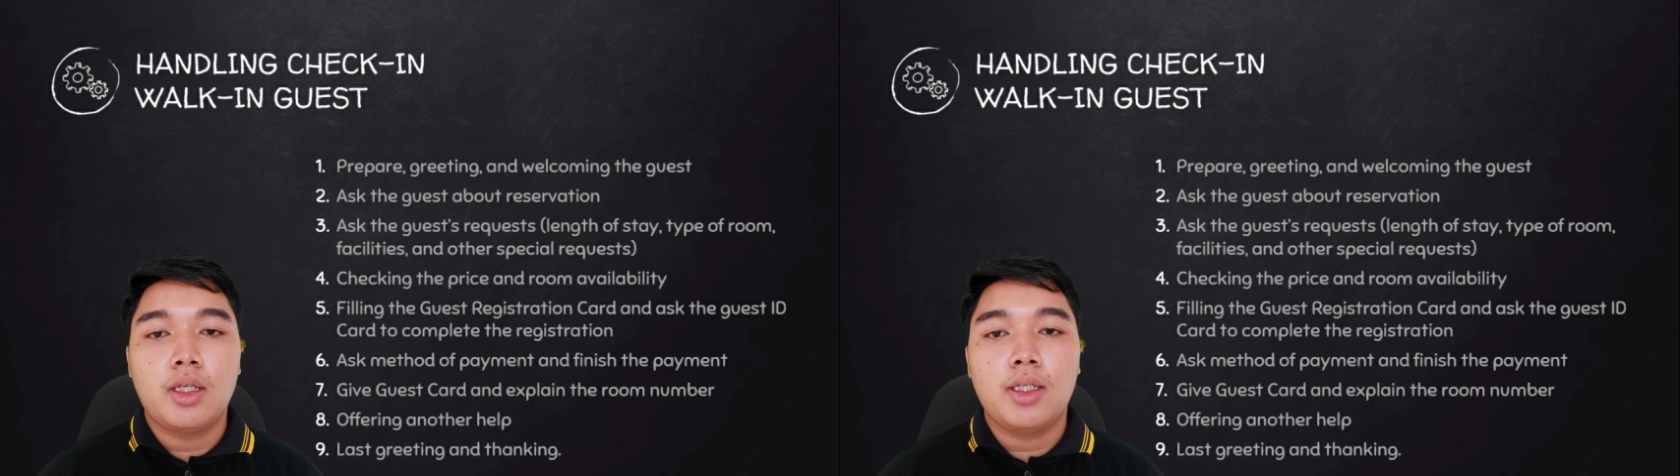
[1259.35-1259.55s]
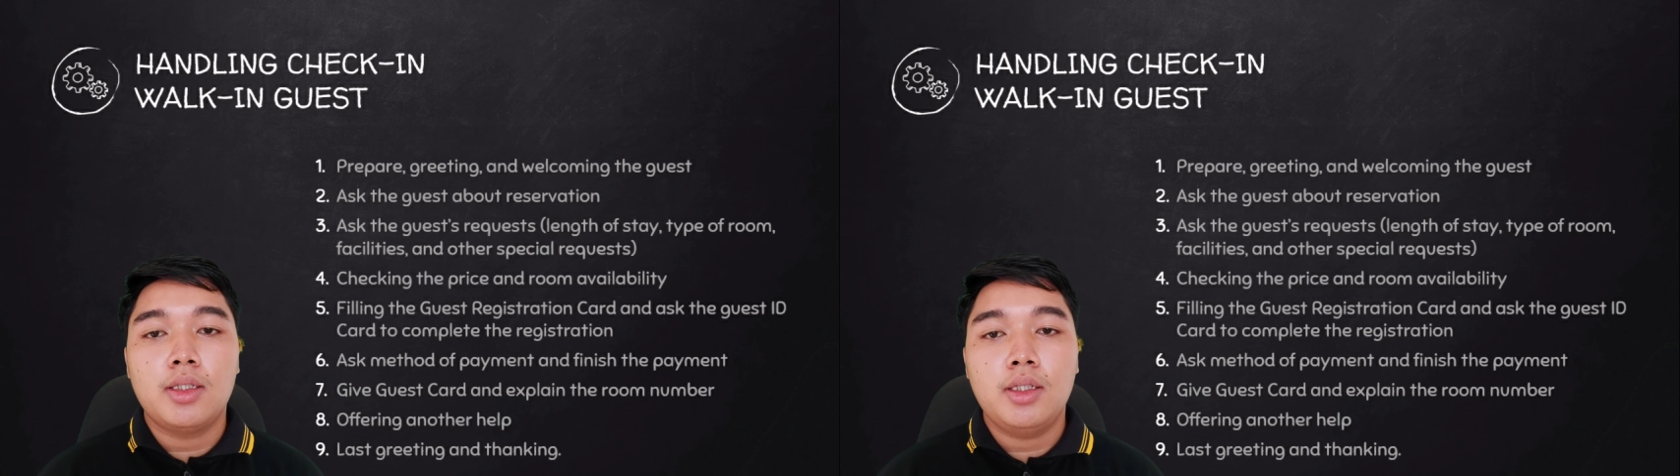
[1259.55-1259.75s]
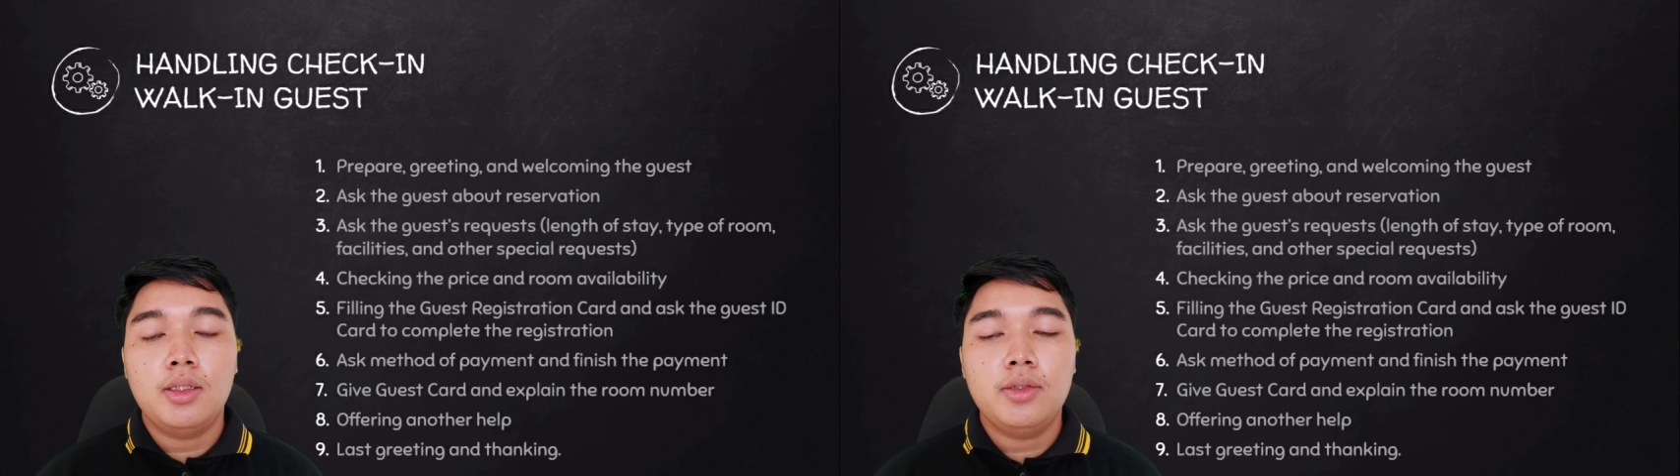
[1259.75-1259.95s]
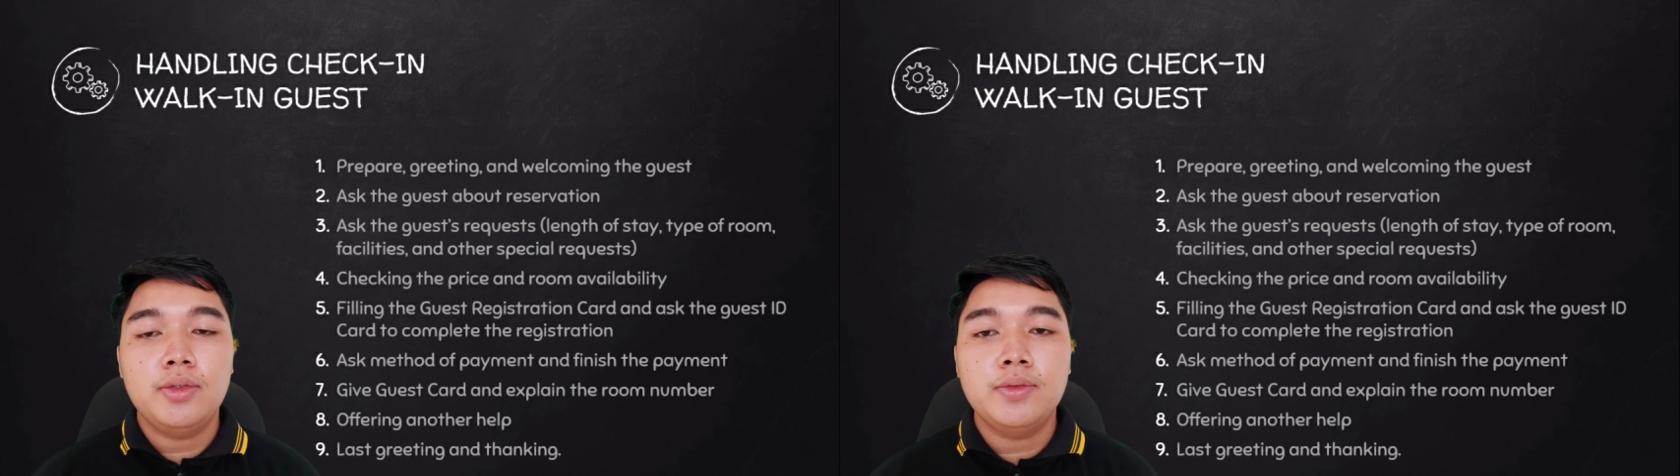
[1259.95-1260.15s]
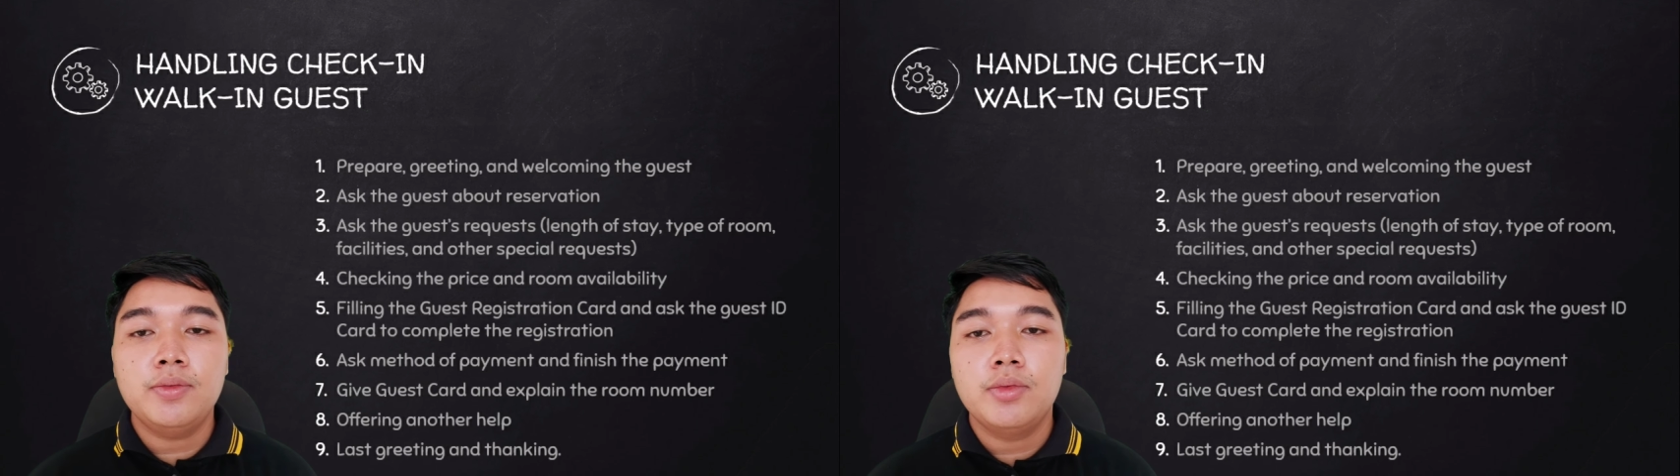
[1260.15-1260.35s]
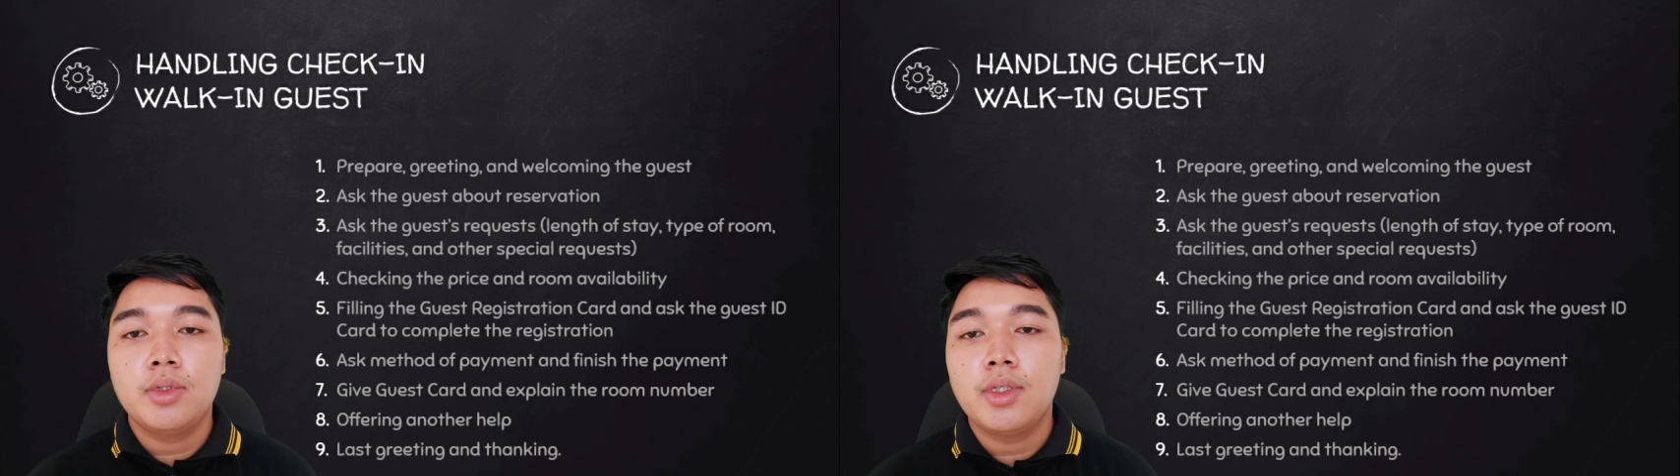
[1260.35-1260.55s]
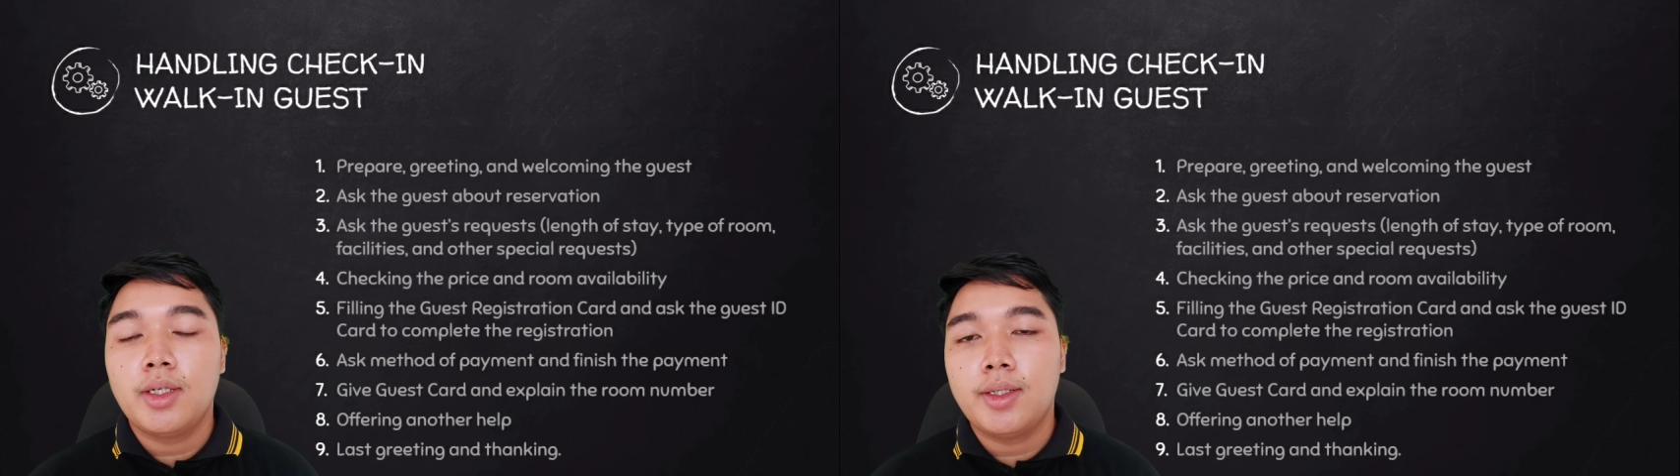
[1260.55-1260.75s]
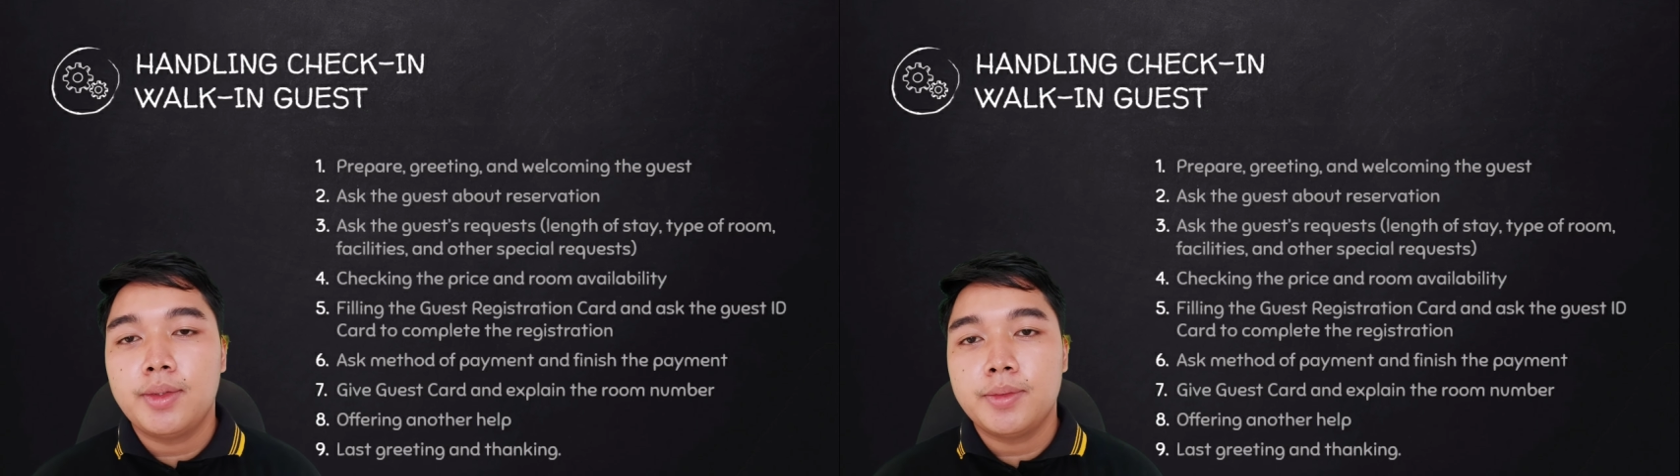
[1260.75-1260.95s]
and then
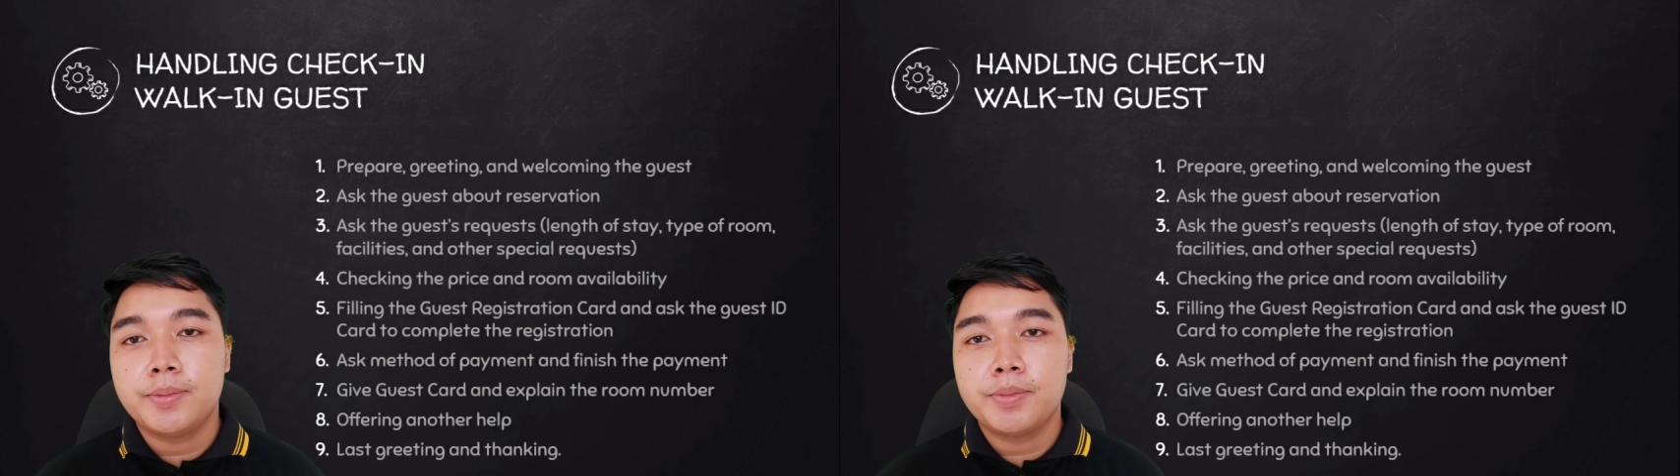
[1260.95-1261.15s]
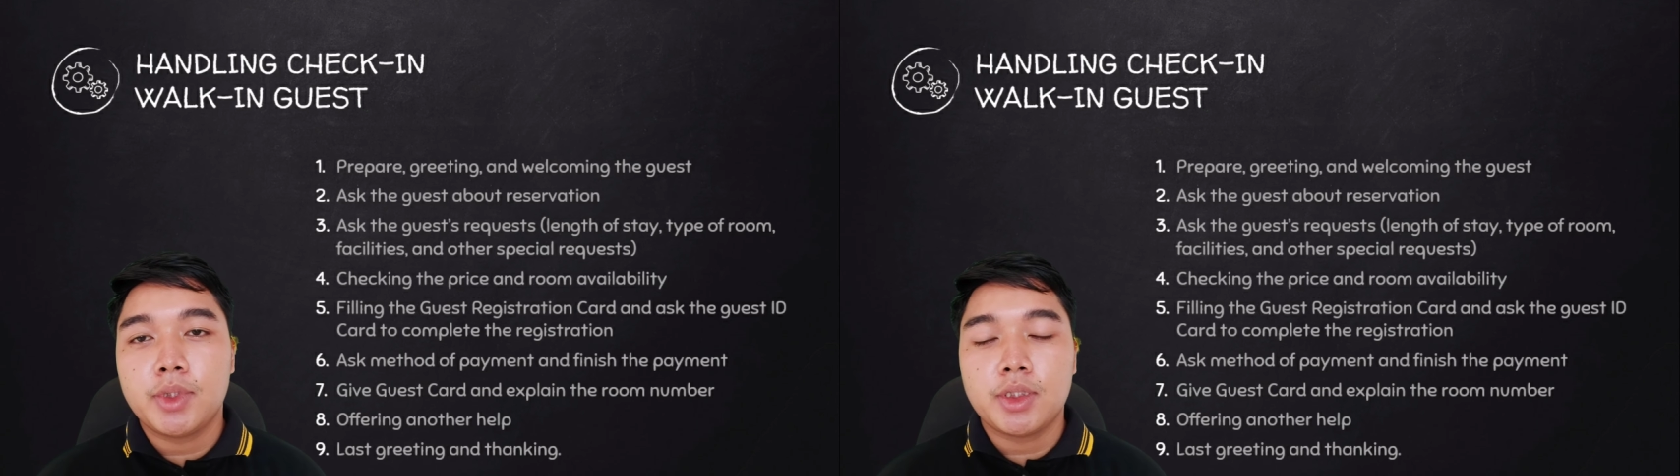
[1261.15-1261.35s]
the